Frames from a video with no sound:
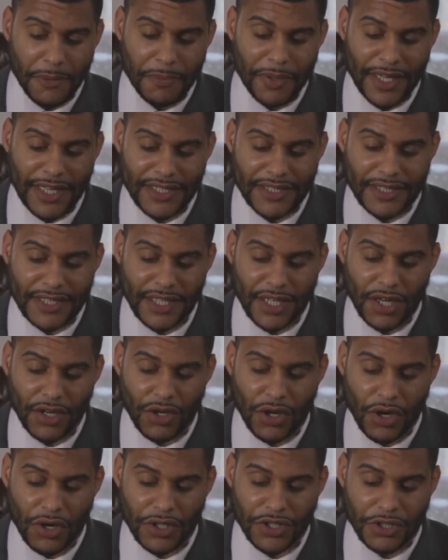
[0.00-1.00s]
Placing a
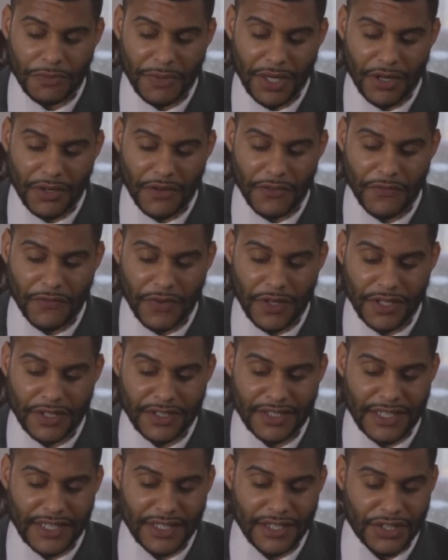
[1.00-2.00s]
large amount of
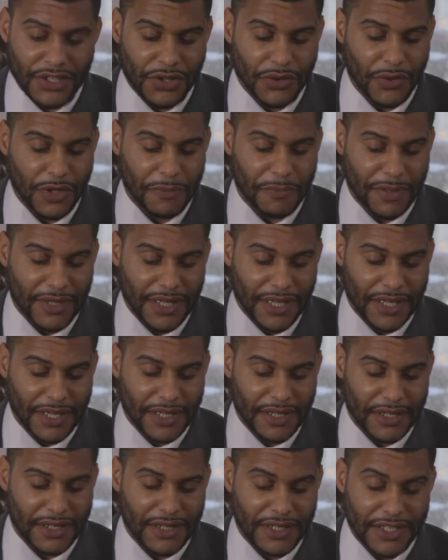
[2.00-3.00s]
funds into a
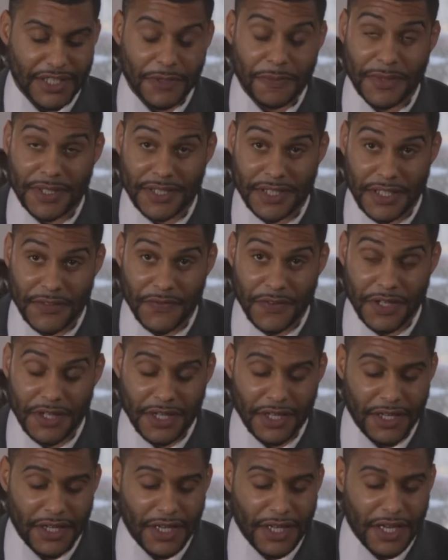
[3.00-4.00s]
plan this
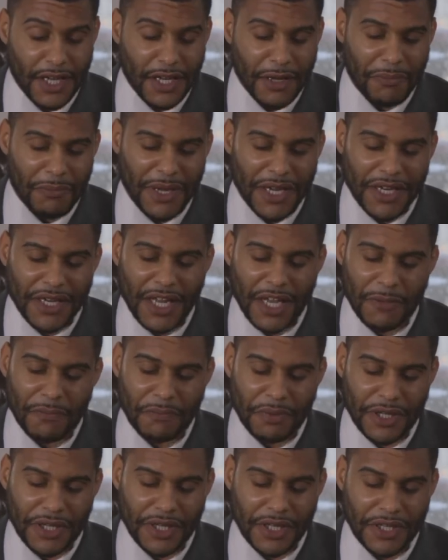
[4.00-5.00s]
specific may not
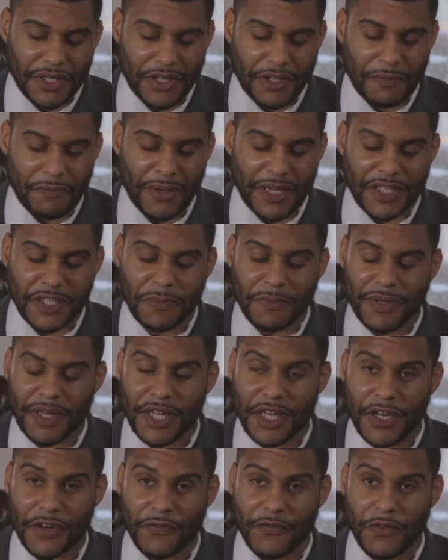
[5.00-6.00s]
be the best
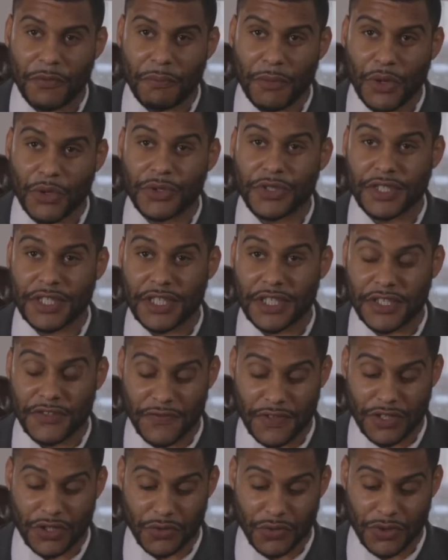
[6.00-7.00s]
plan for most
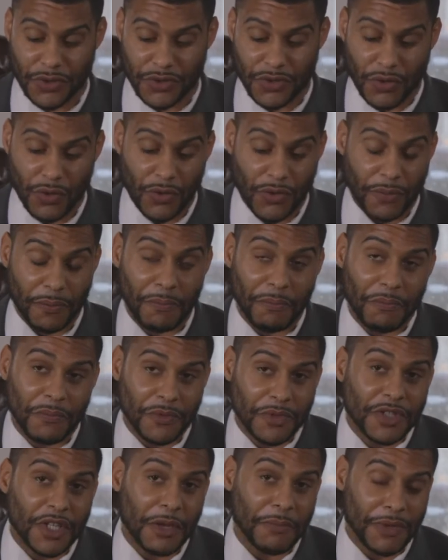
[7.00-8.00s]
individuals or
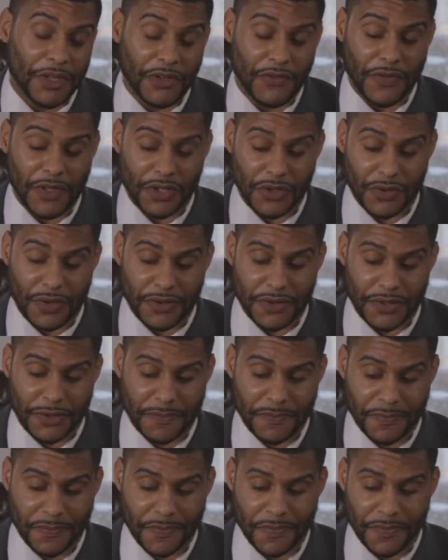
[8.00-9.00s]
some individuals.